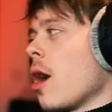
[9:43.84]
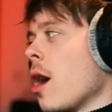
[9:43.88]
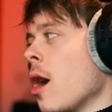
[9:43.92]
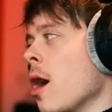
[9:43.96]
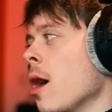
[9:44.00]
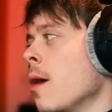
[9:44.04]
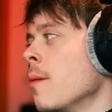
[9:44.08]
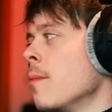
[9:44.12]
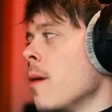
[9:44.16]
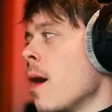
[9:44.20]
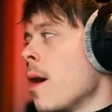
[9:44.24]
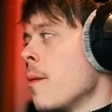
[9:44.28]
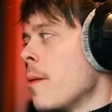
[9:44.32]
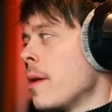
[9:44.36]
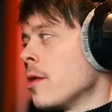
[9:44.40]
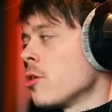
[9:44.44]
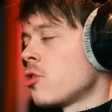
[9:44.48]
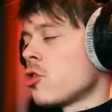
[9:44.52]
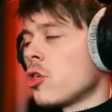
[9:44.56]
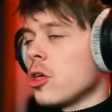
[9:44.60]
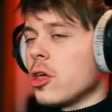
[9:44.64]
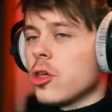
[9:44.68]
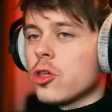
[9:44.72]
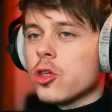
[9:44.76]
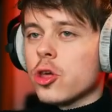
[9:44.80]
And then
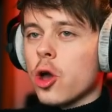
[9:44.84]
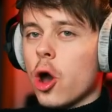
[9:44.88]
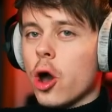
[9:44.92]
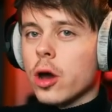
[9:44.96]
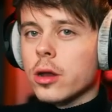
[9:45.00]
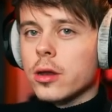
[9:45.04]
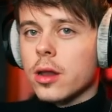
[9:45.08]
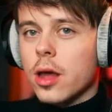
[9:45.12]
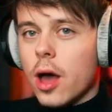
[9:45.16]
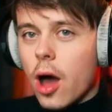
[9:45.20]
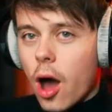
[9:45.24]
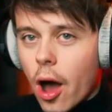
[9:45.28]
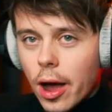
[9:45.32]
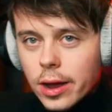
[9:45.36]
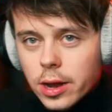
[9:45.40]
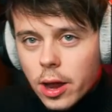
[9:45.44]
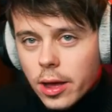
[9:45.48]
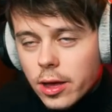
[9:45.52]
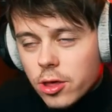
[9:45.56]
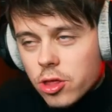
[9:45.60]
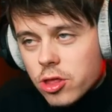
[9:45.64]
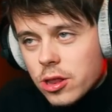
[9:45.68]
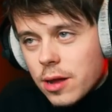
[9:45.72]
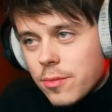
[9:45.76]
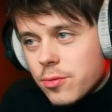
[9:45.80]
she's gone, I
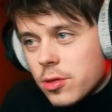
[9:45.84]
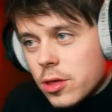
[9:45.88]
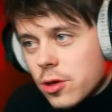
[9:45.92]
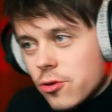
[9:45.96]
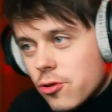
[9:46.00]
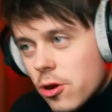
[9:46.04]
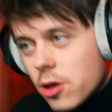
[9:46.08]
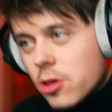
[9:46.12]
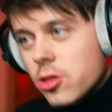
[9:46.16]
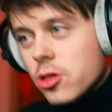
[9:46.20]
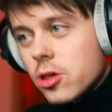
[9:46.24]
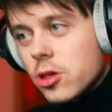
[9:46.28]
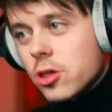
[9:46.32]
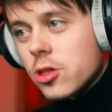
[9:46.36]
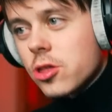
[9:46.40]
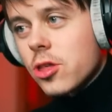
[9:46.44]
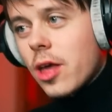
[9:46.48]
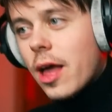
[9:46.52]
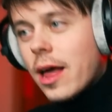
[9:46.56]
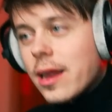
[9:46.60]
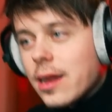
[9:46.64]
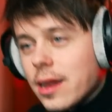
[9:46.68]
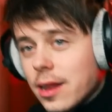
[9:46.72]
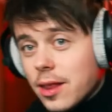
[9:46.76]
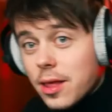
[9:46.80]
like celebrity crushes.
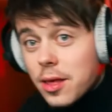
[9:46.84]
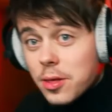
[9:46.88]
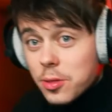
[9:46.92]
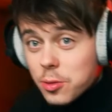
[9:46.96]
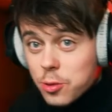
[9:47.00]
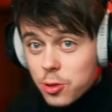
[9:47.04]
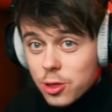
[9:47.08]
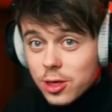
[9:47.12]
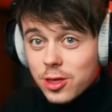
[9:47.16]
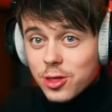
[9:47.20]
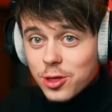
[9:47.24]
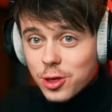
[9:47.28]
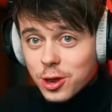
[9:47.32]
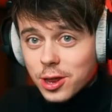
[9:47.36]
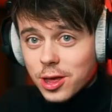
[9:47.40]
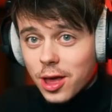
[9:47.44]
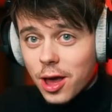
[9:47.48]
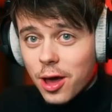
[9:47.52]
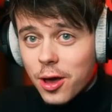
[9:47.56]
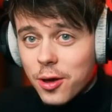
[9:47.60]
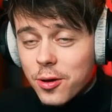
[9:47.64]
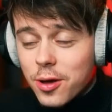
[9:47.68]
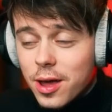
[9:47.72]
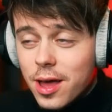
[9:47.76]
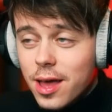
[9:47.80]
And she's going to
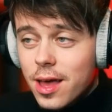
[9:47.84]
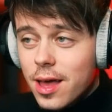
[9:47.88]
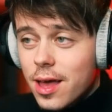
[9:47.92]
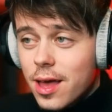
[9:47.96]
go...